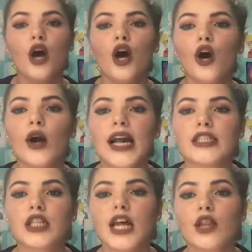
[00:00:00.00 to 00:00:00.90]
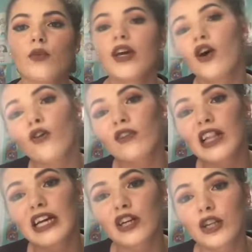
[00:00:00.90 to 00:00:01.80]
Okay, so now that we
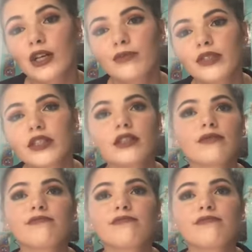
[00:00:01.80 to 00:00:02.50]
overlined our lips